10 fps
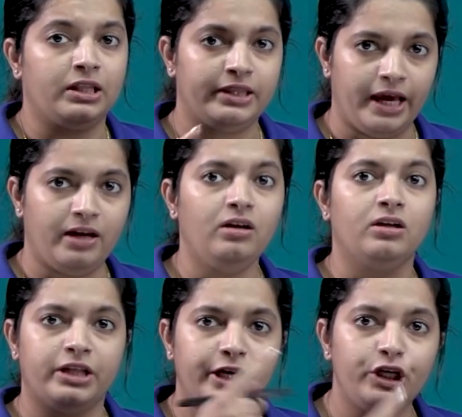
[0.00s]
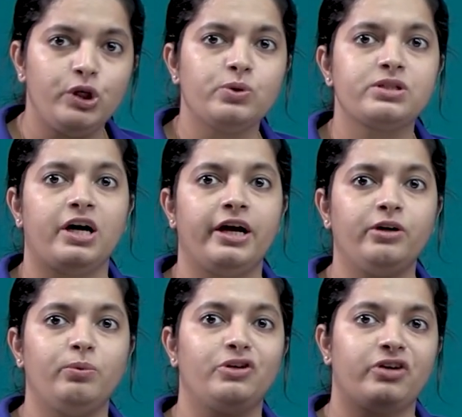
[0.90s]
Then the induced
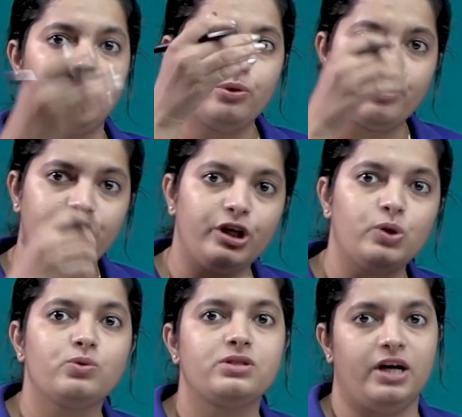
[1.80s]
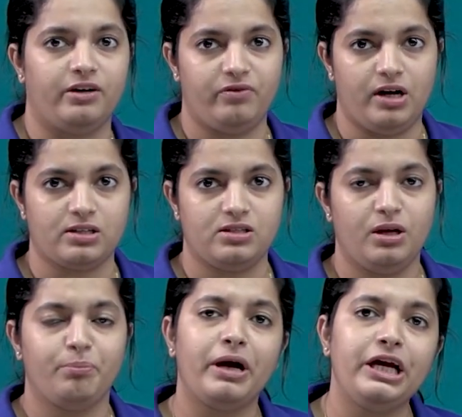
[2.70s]
current will try to reduce that flux
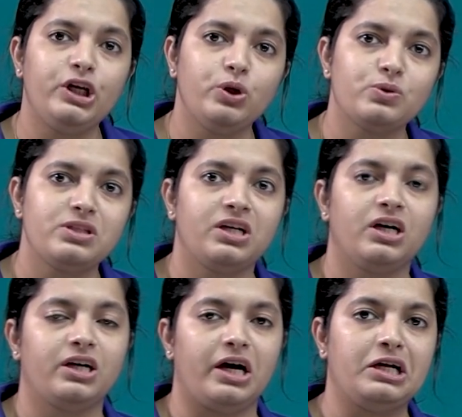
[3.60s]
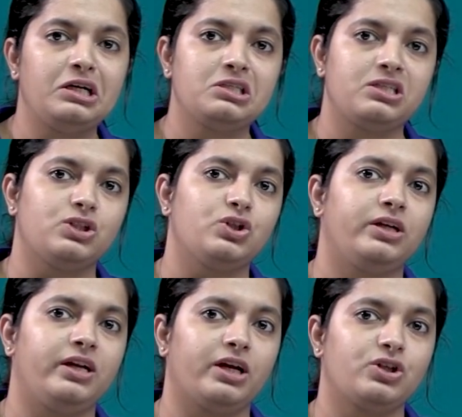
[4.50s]
by inducing a current in such a
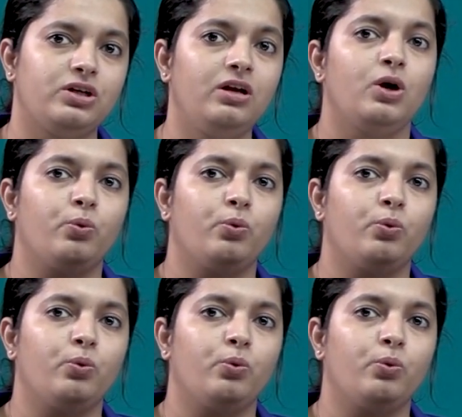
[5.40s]
direction